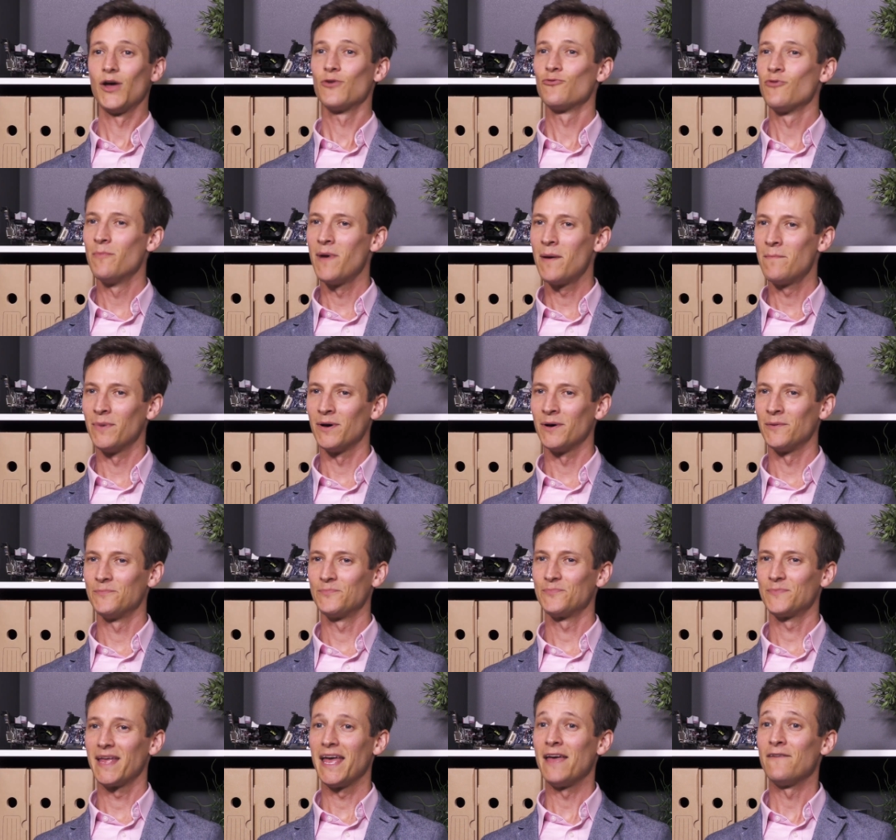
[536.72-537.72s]
Remember,
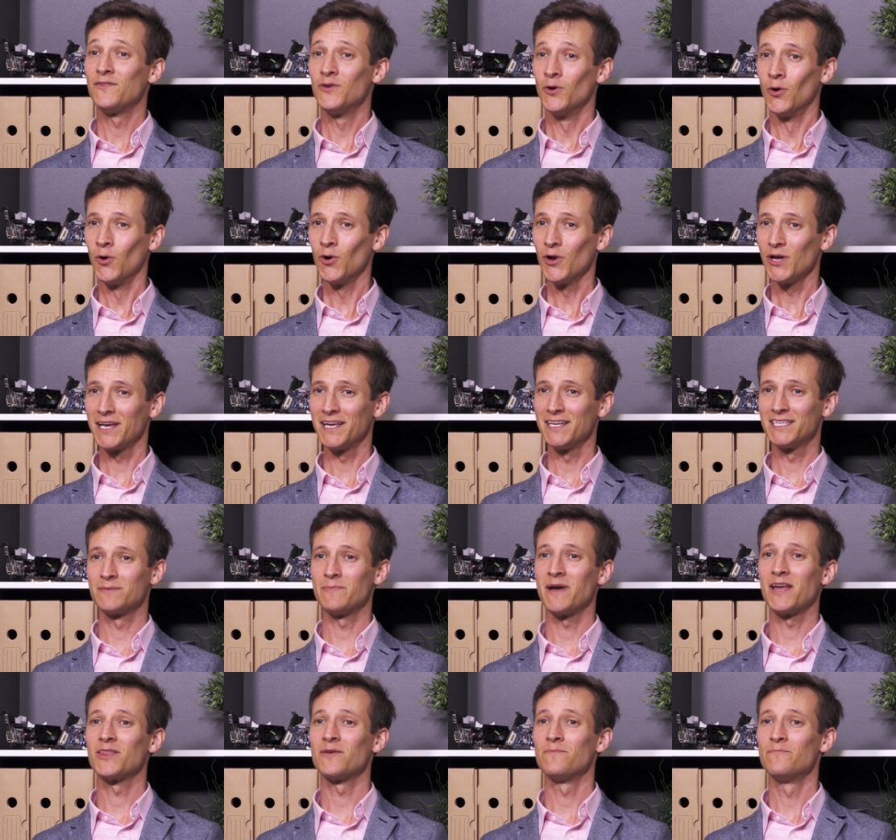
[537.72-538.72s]
if you're looking to
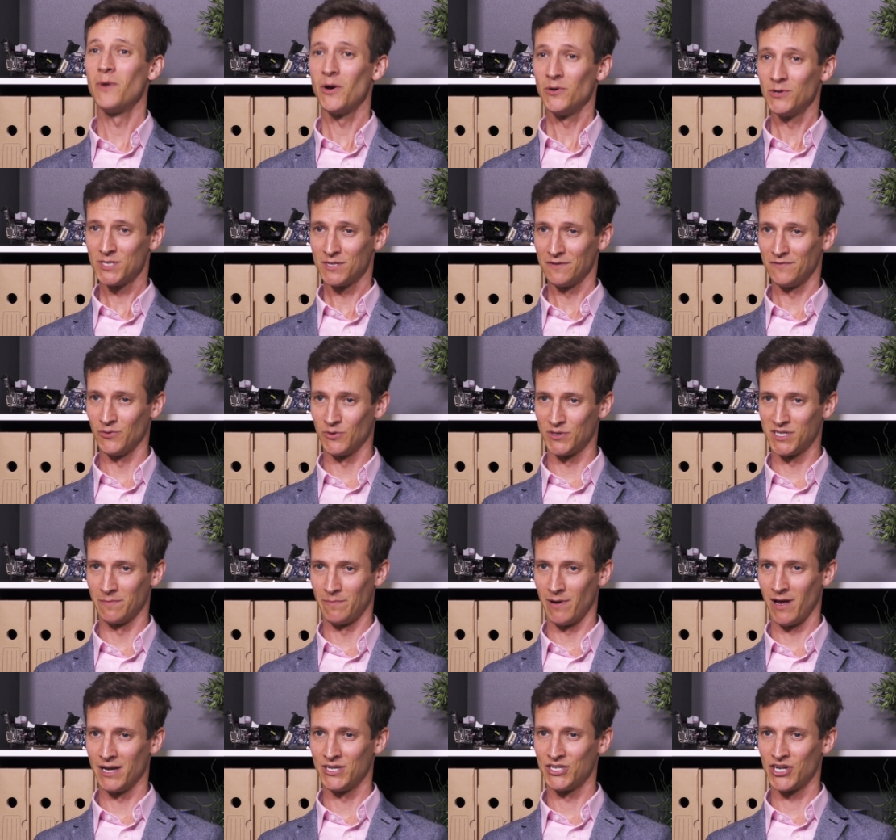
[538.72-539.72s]
make the most of your
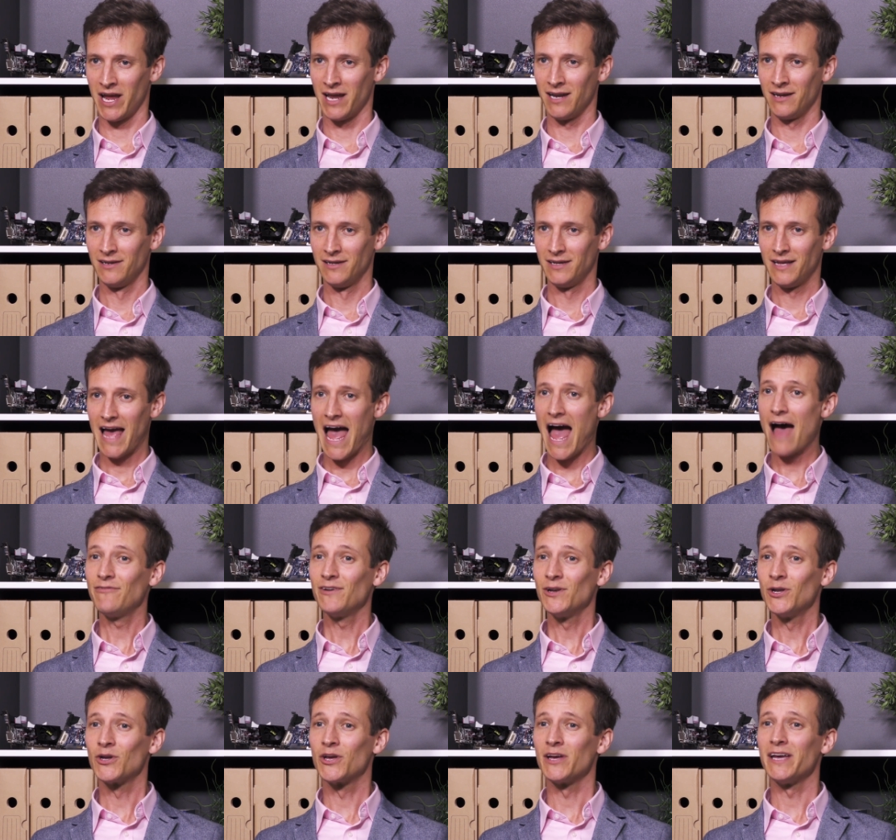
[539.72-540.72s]
supply chain, have a
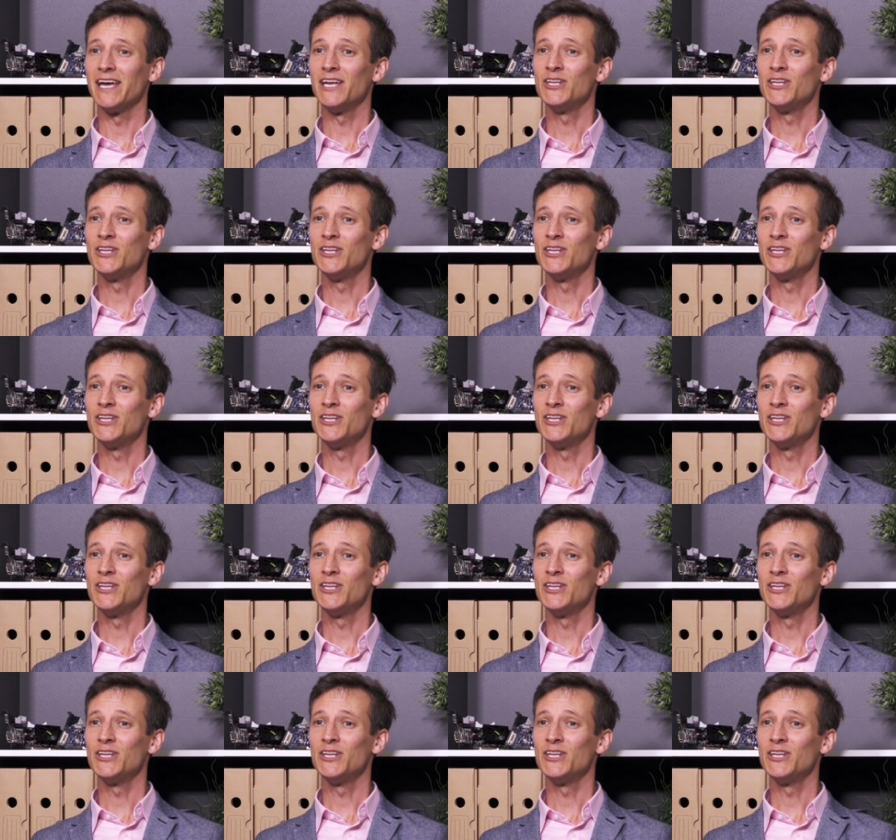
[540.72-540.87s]
look at